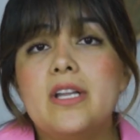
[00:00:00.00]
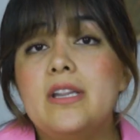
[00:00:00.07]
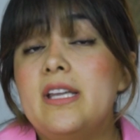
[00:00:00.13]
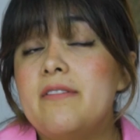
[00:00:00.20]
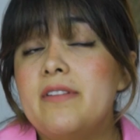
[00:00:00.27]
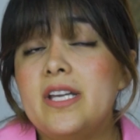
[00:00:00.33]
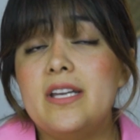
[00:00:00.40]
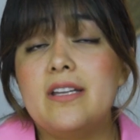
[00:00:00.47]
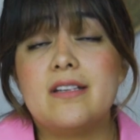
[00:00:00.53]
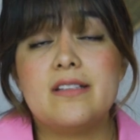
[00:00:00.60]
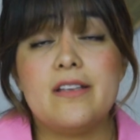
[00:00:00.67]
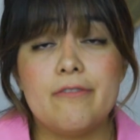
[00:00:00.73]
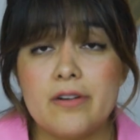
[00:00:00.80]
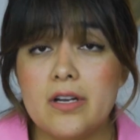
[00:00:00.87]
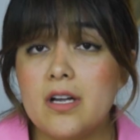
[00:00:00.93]
and living in a
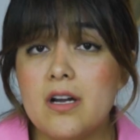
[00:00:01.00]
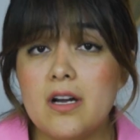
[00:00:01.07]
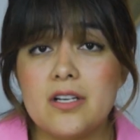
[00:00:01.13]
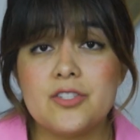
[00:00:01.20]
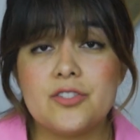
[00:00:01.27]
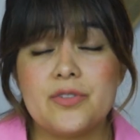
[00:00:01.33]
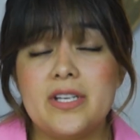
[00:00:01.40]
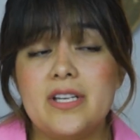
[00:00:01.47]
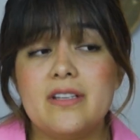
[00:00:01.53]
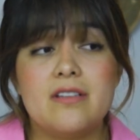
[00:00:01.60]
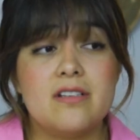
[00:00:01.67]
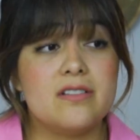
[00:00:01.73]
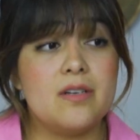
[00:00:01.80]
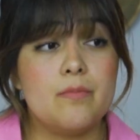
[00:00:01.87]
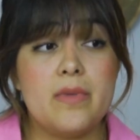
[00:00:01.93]
different country, it
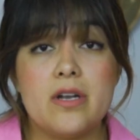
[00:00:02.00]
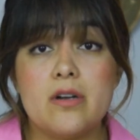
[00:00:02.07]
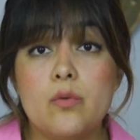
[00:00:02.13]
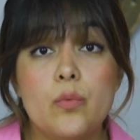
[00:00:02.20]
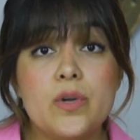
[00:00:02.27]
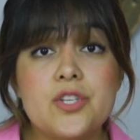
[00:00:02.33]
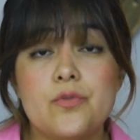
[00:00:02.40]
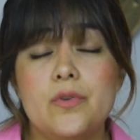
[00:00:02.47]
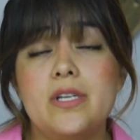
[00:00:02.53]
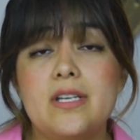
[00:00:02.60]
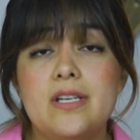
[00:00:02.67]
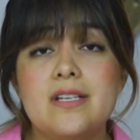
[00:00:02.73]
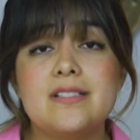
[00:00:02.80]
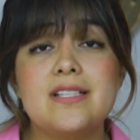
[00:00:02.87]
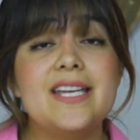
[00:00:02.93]
doesn't matter which one
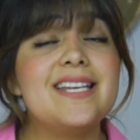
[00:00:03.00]
it is,